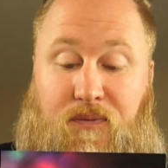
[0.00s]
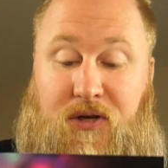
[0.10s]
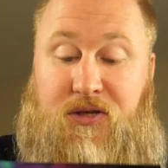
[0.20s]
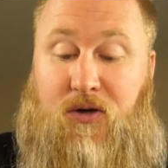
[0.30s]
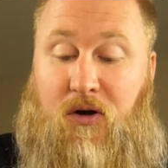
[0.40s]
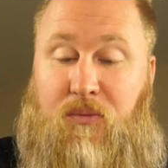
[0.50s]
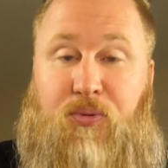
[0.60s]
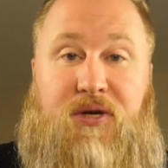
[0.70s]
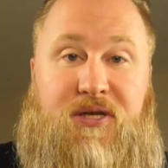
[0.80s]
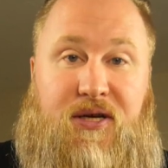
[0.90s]
These are
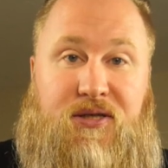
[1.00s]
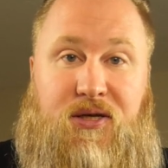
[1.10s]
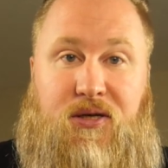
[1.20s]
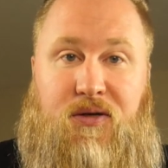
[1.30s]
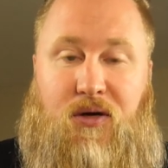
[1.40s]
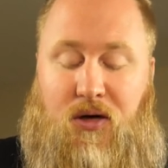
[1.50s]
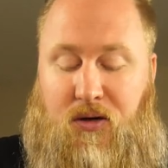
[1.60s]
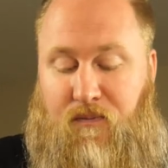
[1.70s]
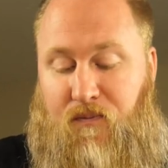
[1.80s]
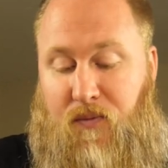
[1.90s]
pre-tested.
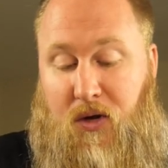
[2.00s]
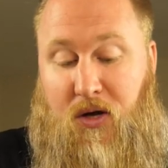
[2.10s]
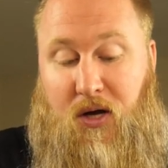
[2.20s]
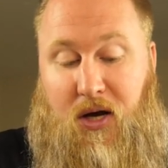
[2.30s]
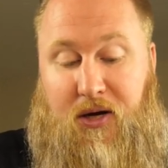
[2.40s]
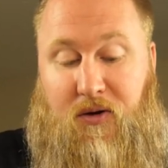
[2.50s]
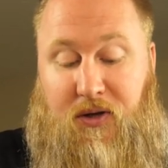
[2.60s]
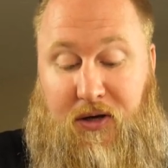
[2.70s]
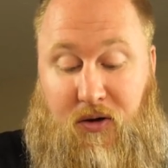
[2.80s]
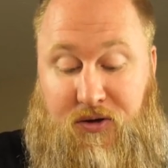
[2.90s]
I know
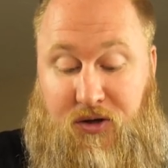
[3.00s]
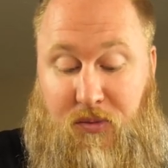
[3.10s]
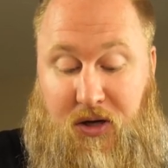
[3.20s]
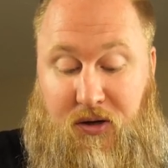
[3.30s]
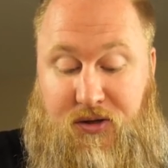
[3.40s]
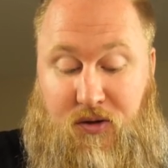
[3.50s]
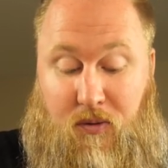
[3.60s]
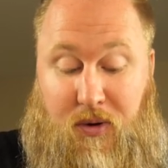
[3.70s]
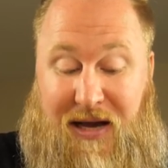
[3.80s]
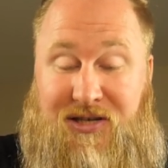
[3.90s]
they all should be good, so
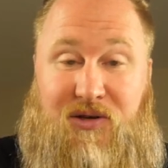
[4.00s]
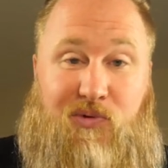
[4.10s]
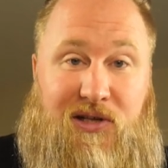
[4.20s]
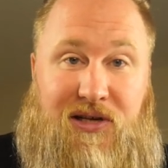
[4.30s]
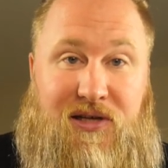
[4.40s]
I'm actually really